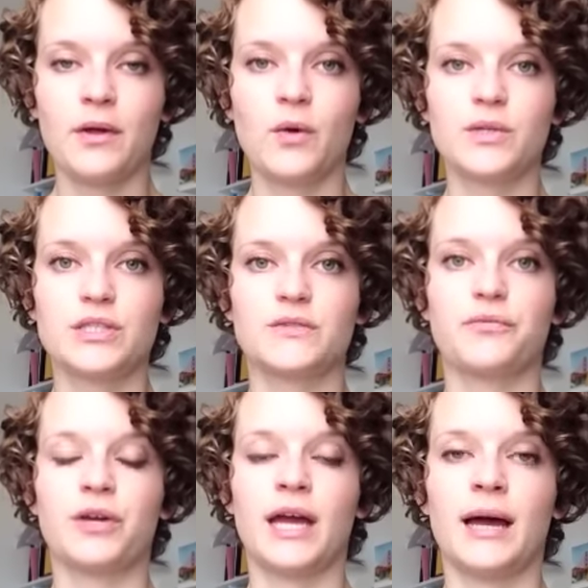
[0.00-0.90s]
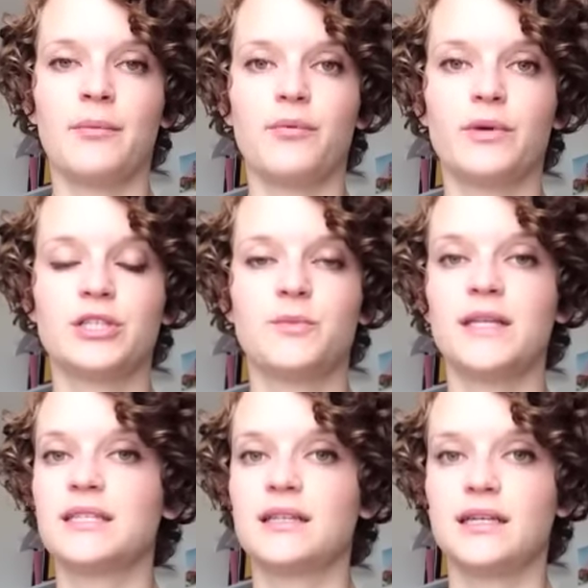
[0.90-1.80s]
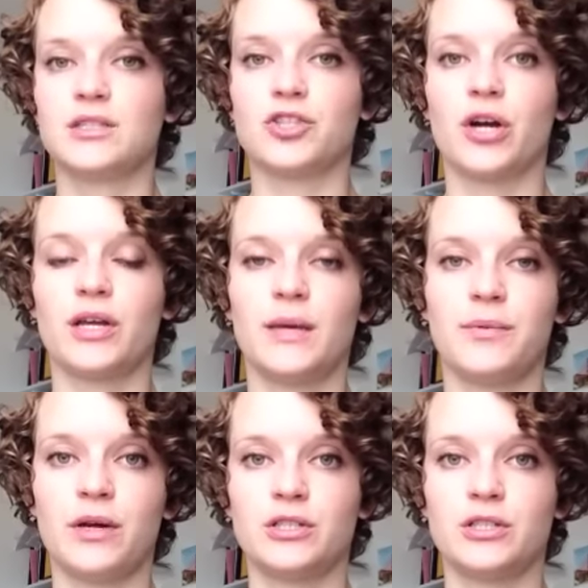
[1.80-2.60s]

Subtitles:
which is a free app, which basically is a chart keeper.